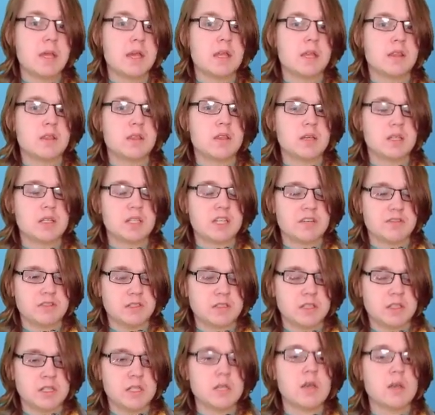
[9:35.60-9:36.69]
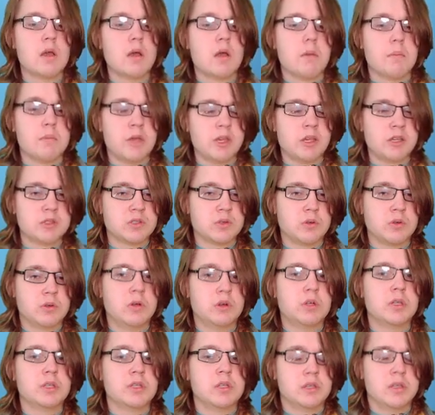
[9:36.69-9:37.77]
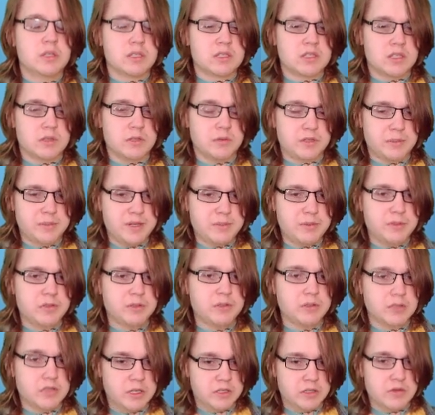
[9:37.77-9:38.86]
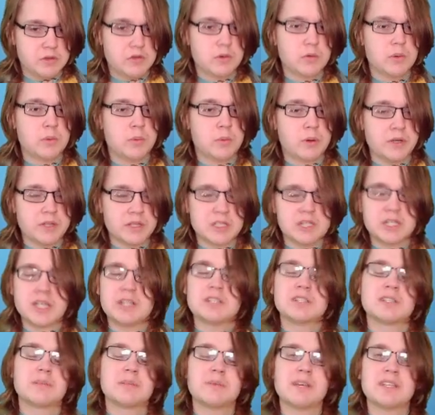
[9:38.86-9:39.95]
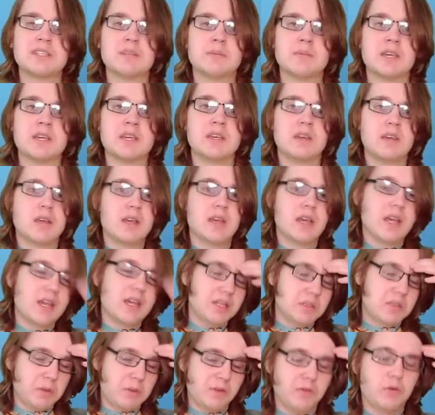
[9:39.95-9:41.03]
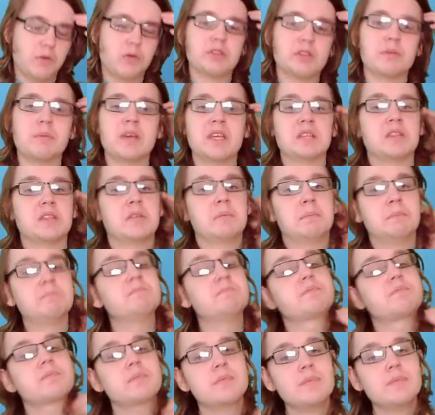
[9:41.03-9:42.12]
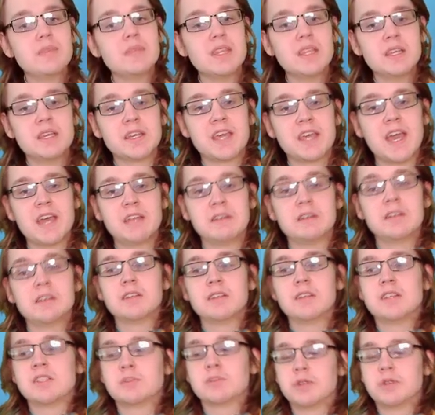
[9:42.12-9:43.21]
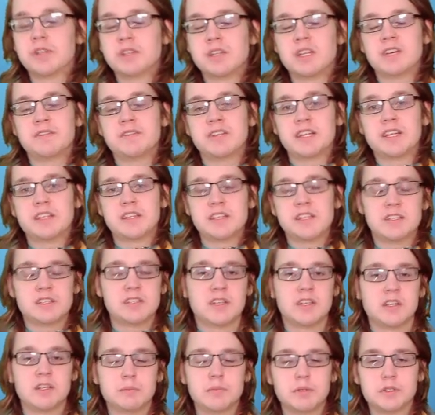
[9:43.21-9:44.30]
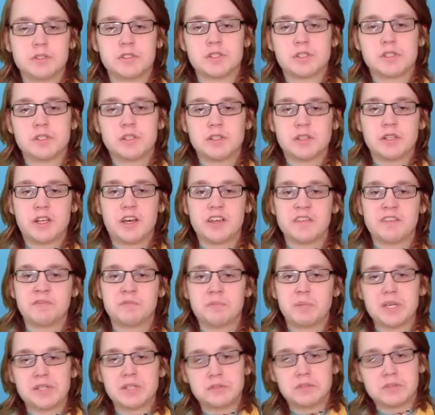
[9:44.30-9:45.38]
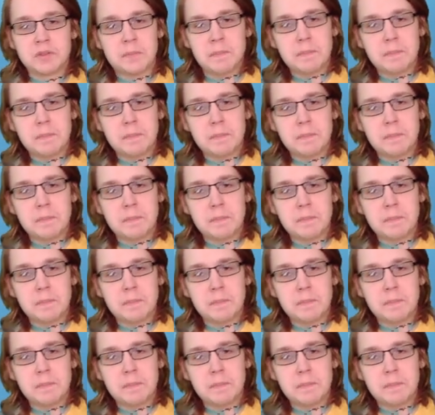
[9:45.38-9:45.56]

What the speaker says: They'll definitely make sure you consult with the people who know what the changes are meant to be before you make them. Again, it's why you never let the intern push to the live build.